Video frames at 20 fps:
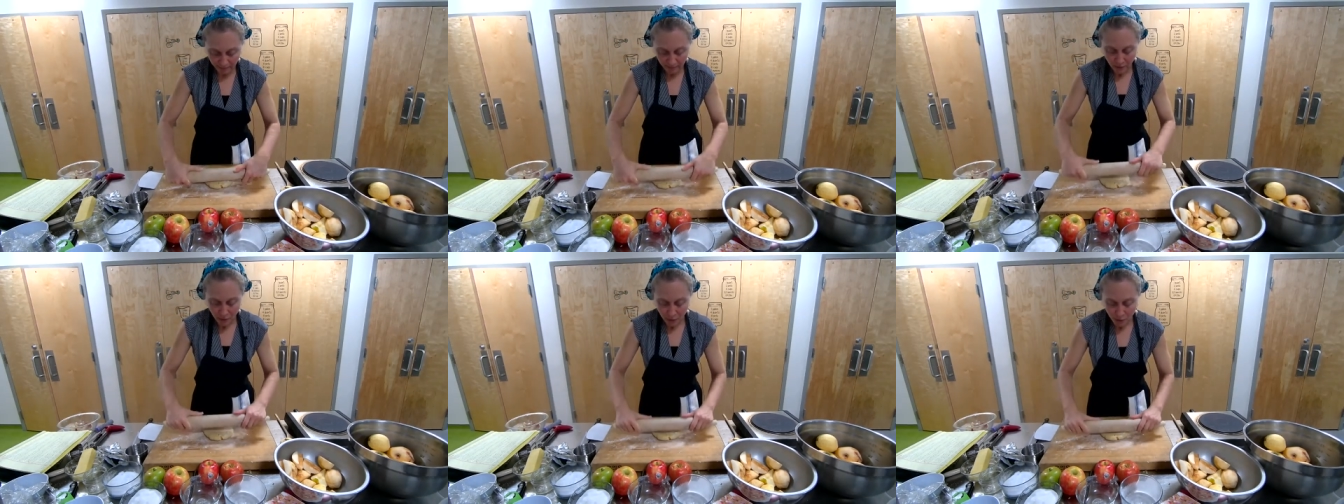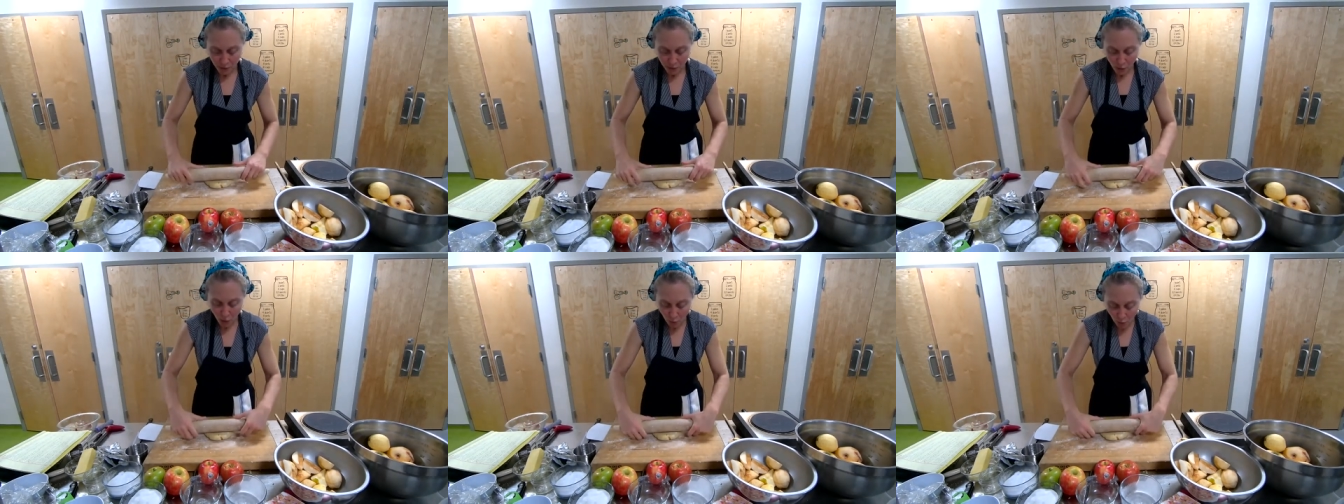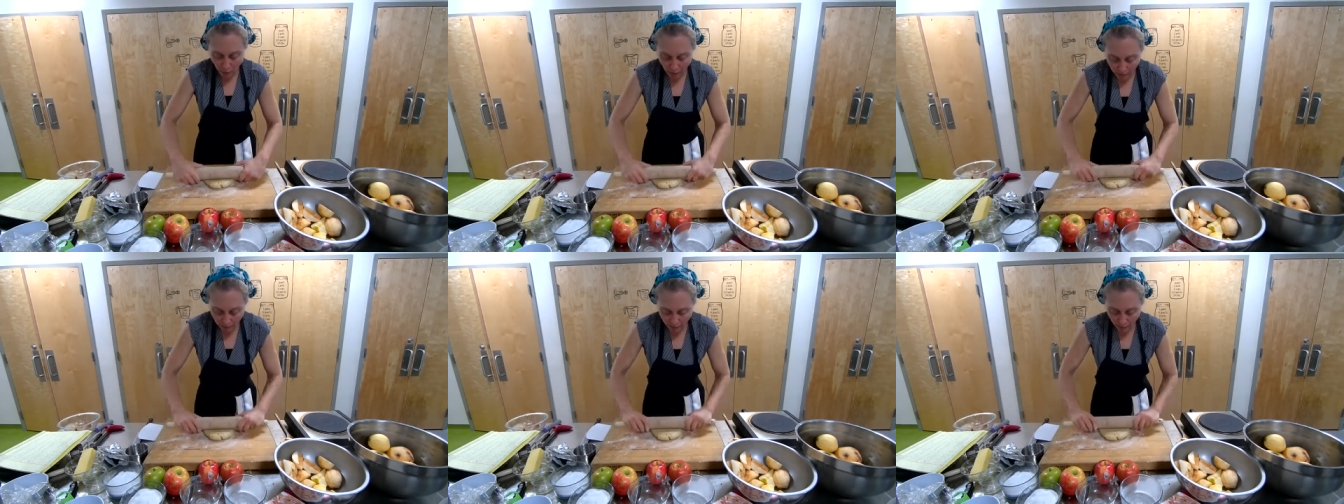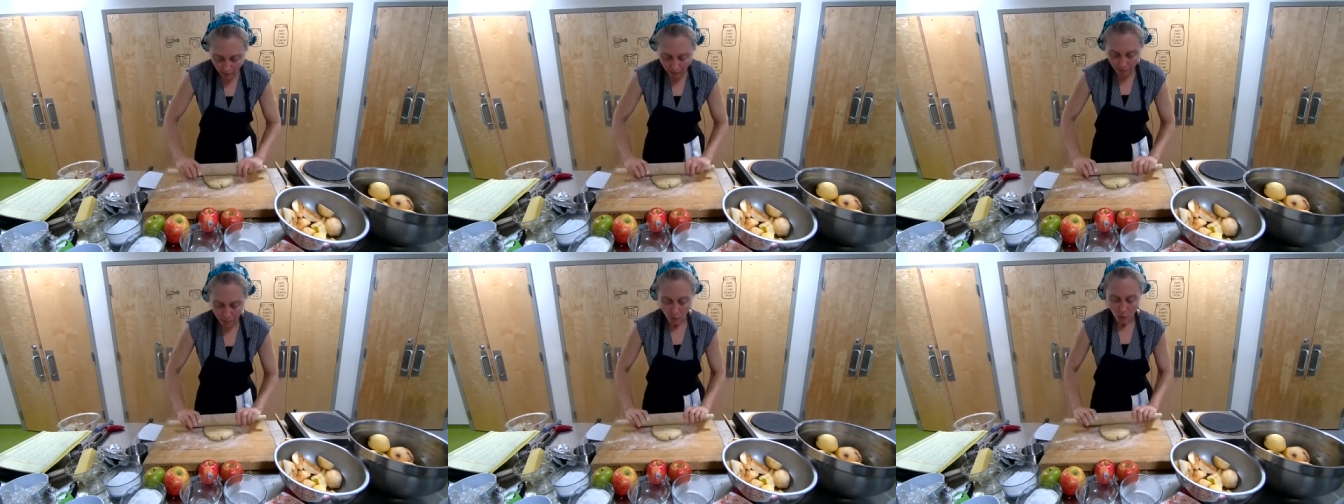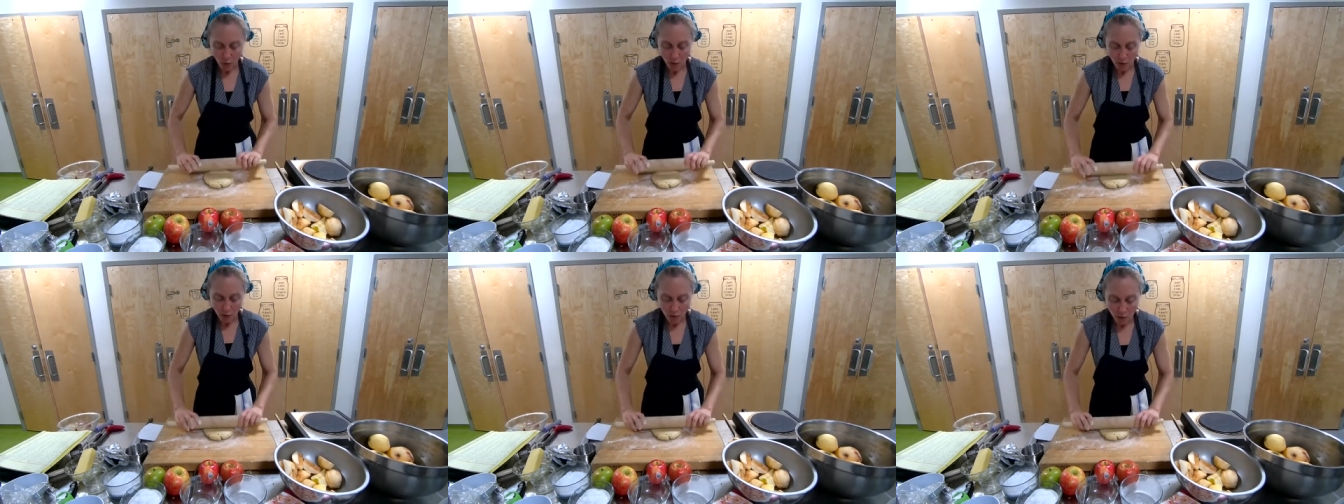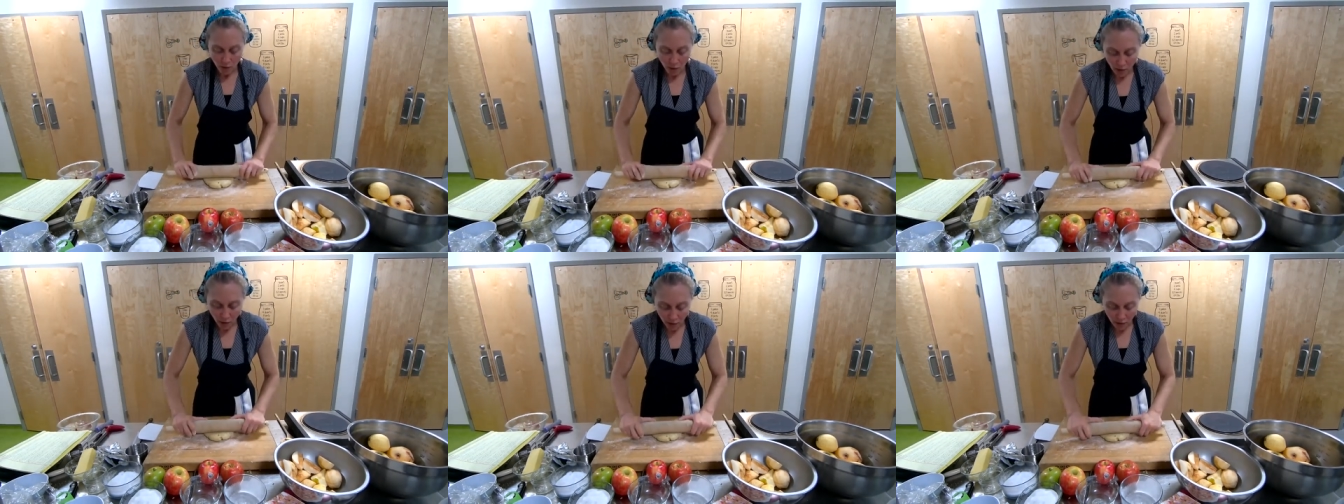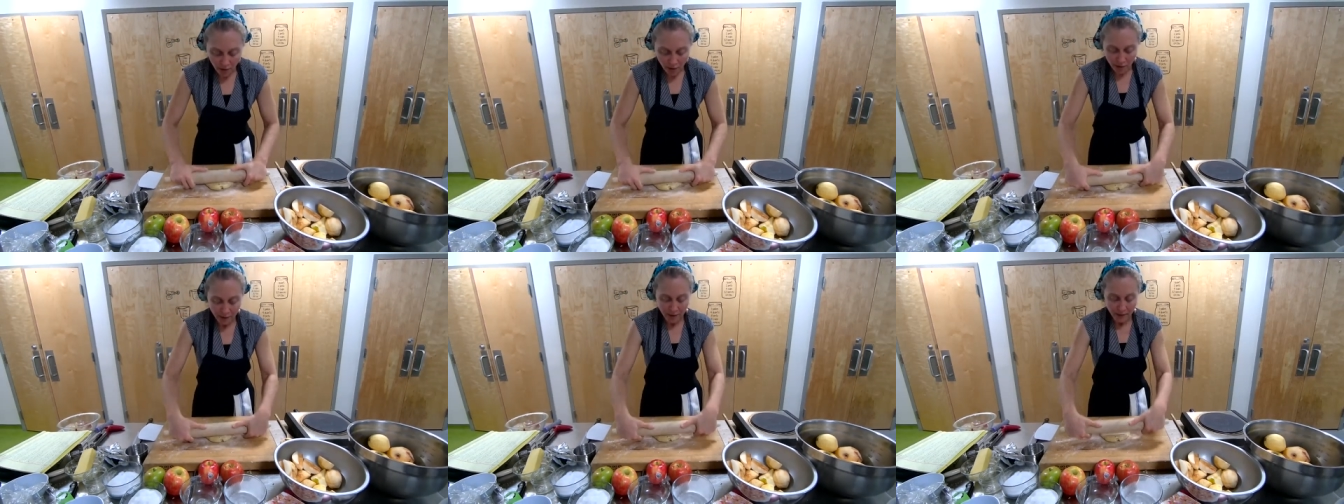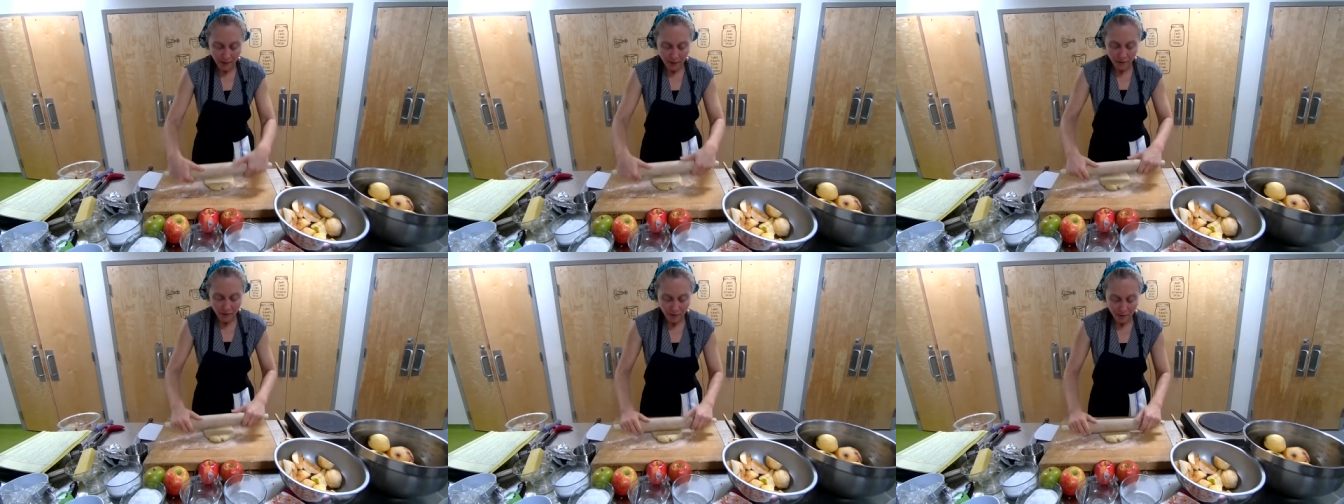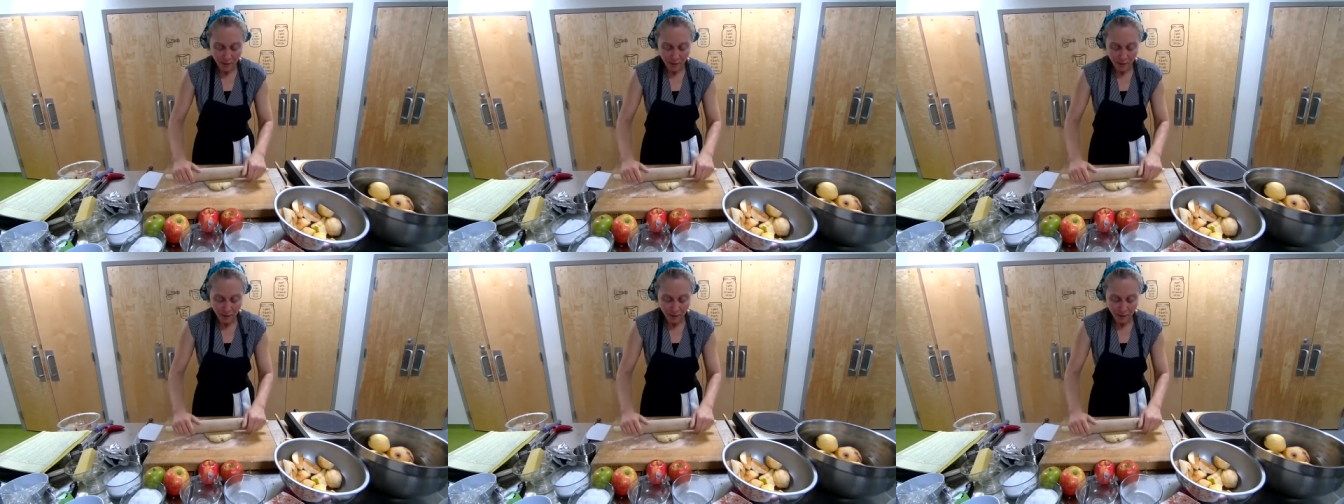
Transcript: So see,